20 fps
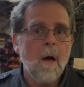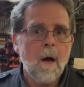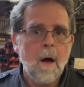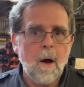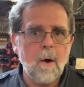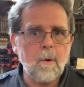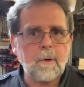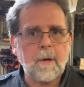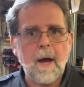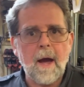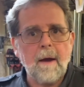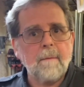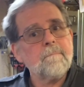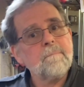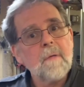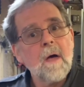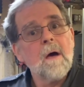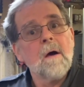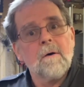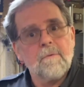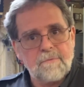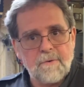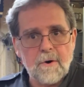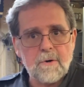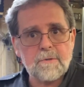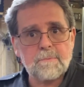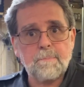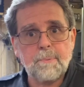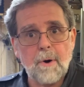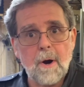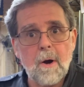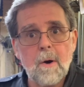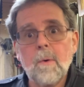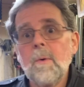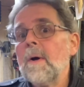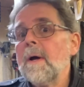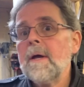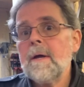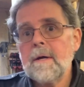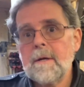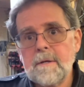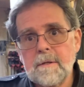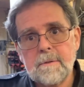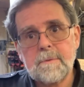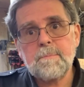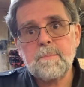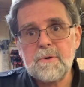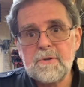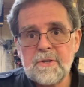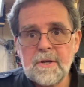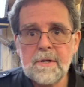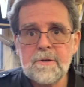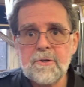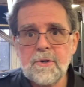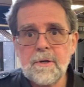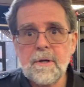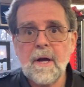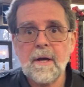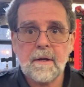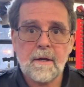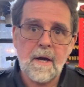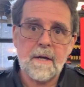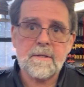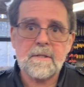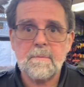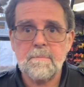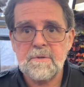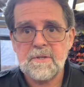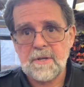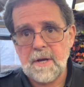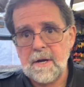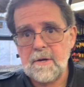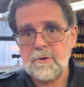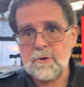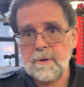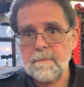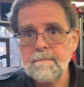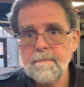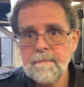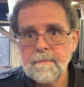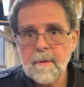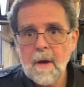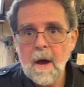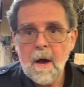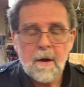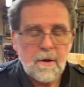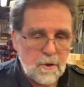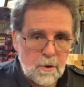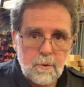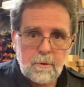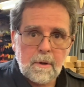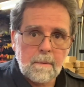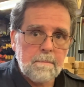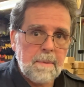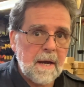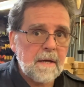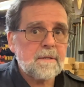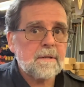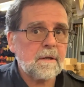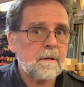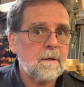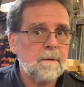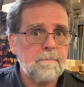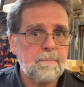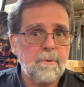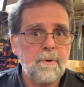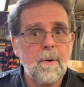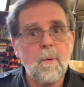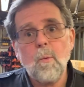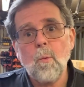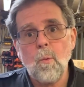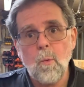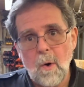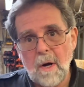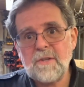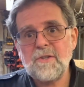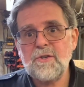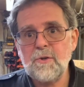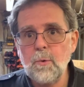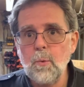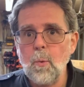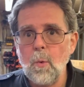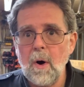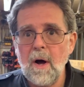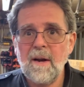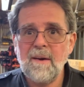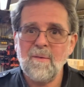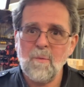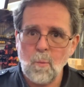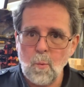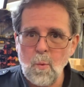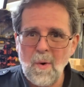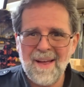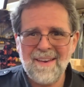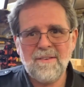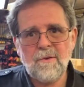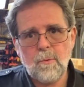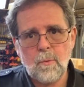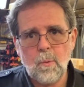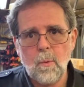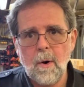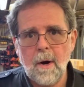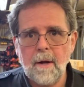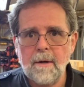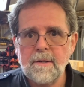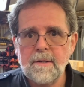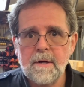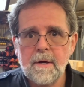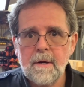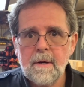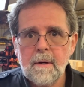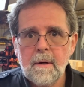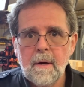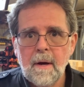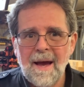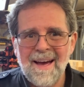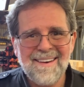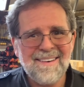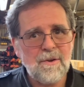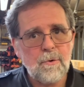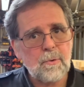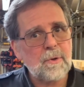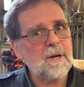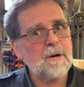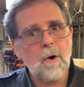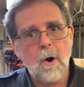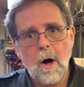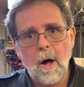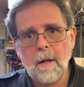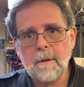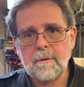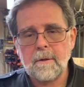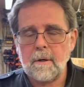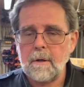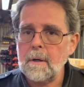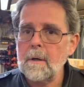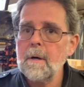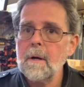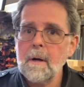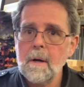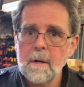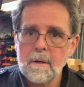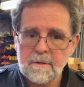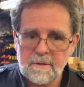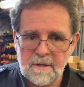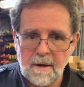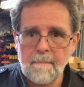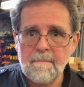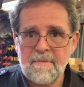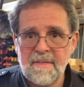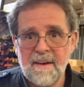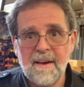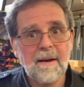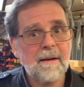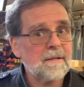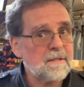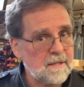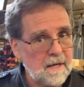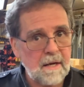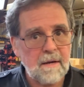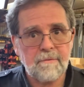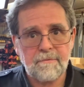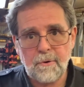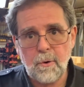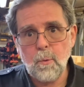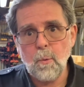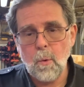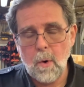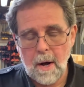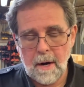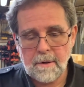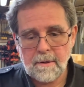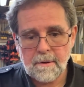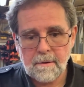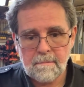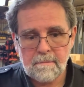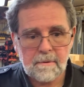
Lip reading: Okay, first pro is precision and customization. You can basically print what you want when you want, and you can alter some things if you want.